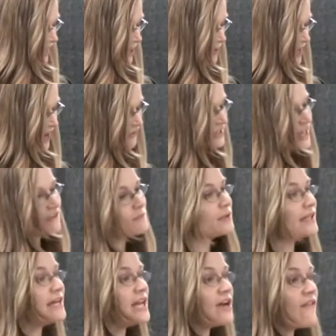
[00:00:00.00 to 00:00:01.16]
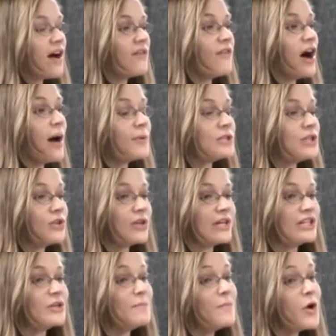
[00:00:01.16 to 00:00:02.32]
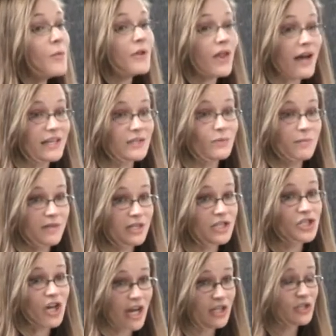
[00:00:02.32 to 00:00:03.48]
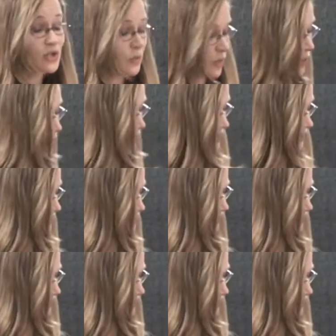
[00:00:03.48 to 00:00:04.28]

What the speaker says: It would have to have plenty of opportunity to mobilize women to change the world.